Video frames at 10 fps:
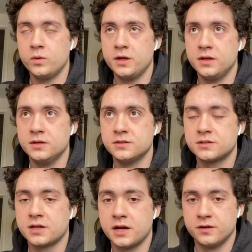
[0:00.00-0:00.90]
is
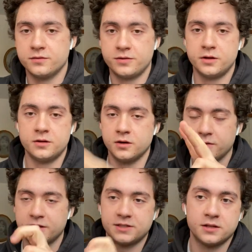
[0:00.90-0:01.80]
kind of,
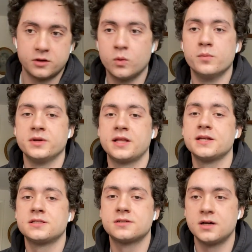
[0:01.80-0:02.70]
that's the end of the quote, but
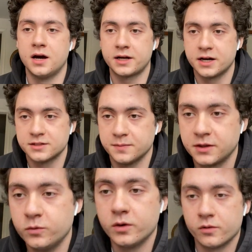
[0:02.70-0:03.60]
that's kind of something
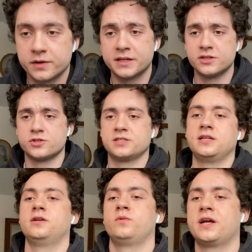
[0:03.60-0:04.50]
that we were really interested
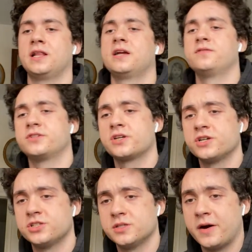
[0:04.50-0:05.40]
in. We had a lot of
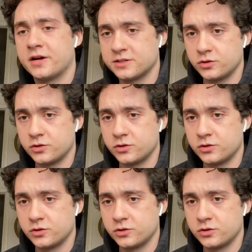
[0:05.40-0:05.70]
discussions about as a